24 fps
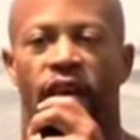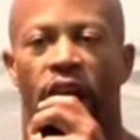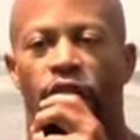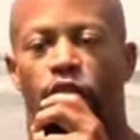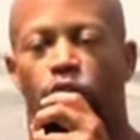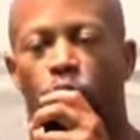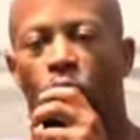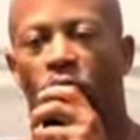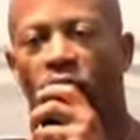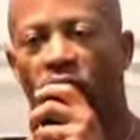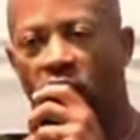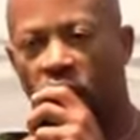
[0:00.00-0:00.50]

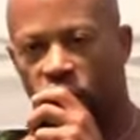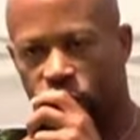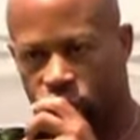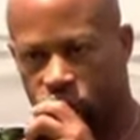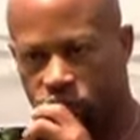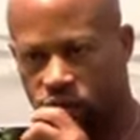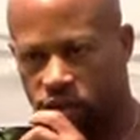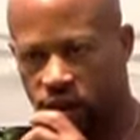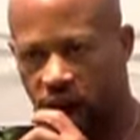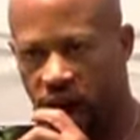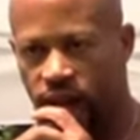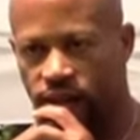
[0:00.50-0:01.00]
That's what
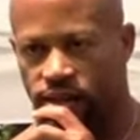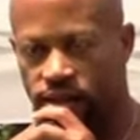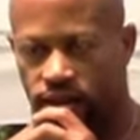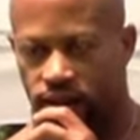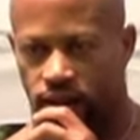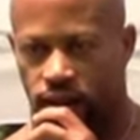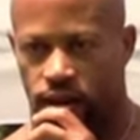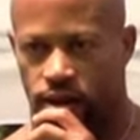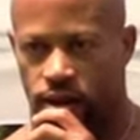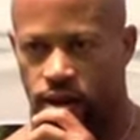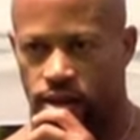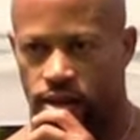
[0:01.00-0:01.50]
exercise
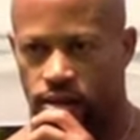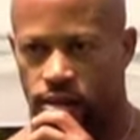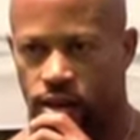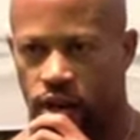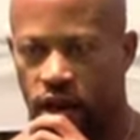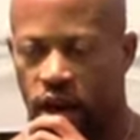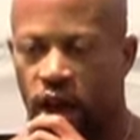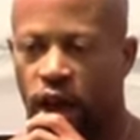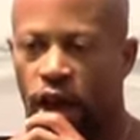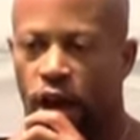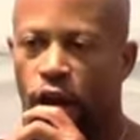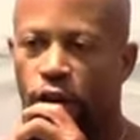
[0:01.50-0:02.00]
does.
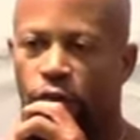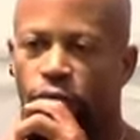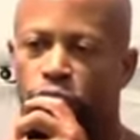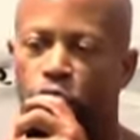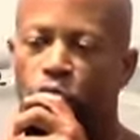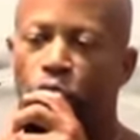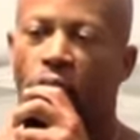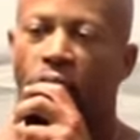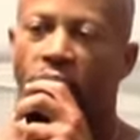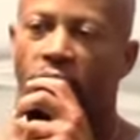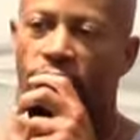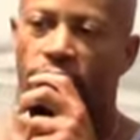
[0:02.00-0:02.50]
If
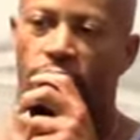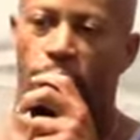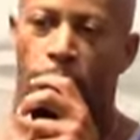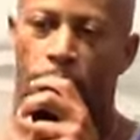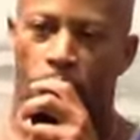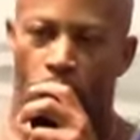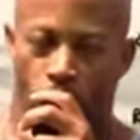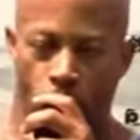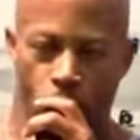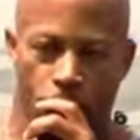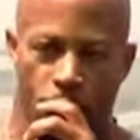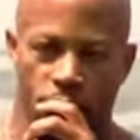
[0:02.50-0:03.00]
you have a
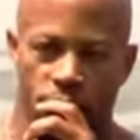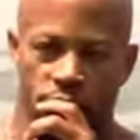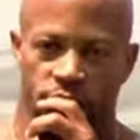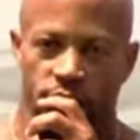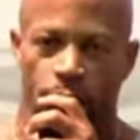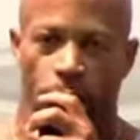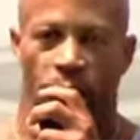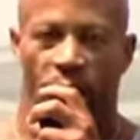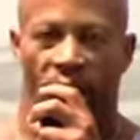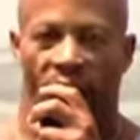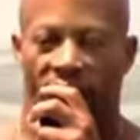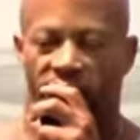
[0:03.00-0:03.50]
purpose,
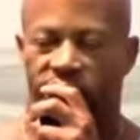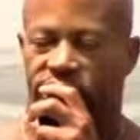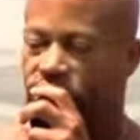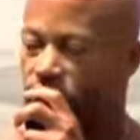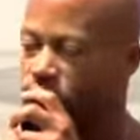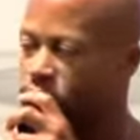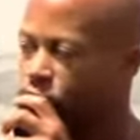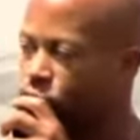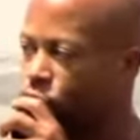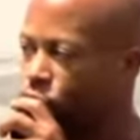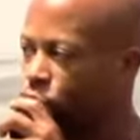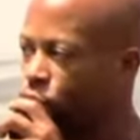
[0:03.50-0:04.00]
a
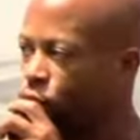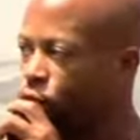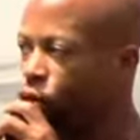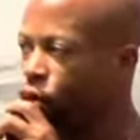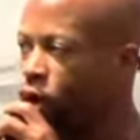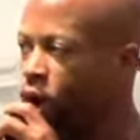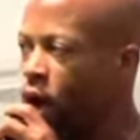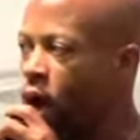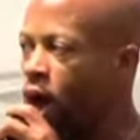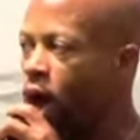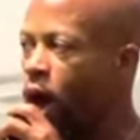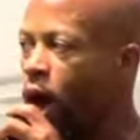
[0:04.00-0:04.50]
passion to
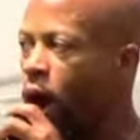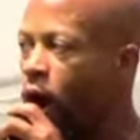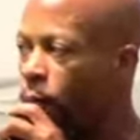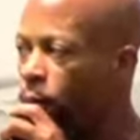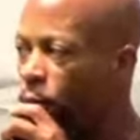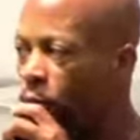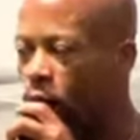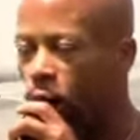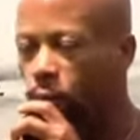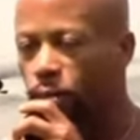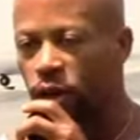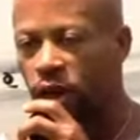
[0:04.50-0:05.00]
help
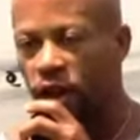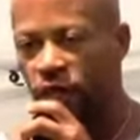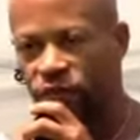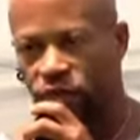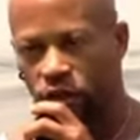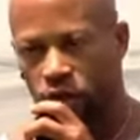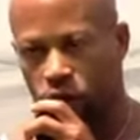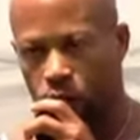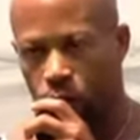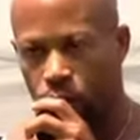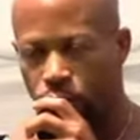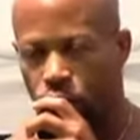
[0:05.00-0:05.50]
uplift
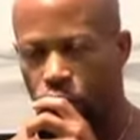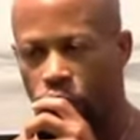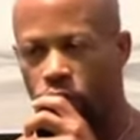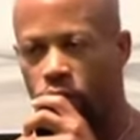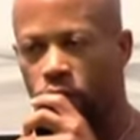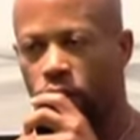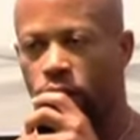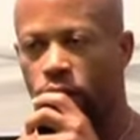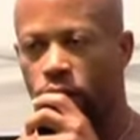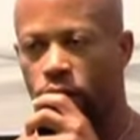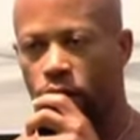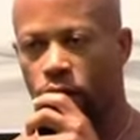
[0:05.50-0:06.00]
the
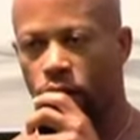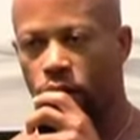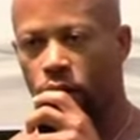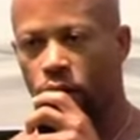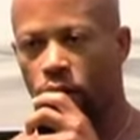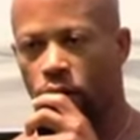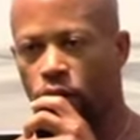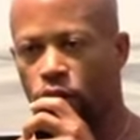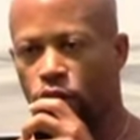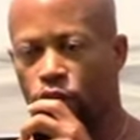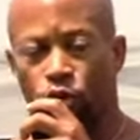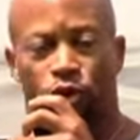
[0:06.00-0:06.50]
community,
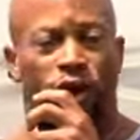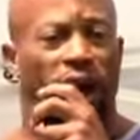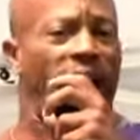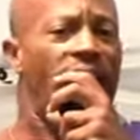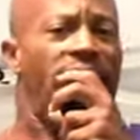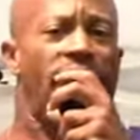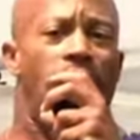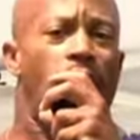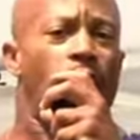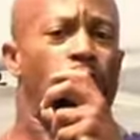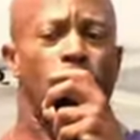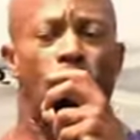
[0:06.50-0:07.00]
you
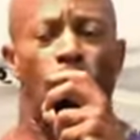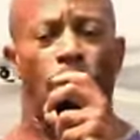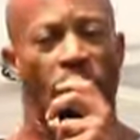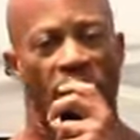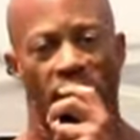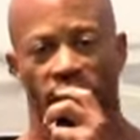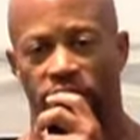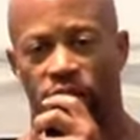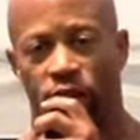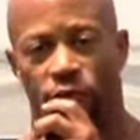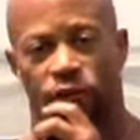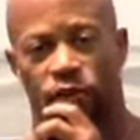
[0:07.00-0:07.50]
can't help
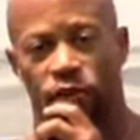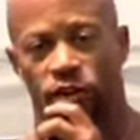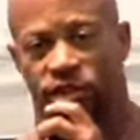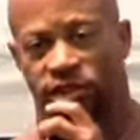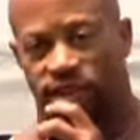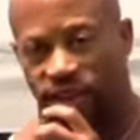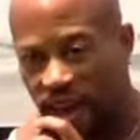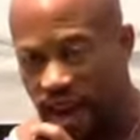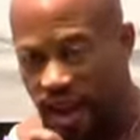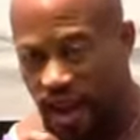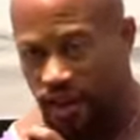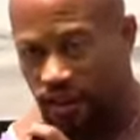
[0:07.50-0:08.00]
nobody if you're
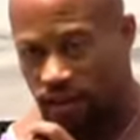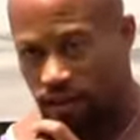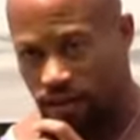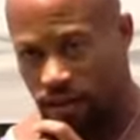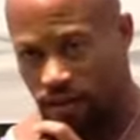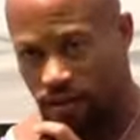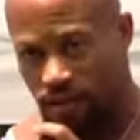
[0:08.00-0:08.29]
sick.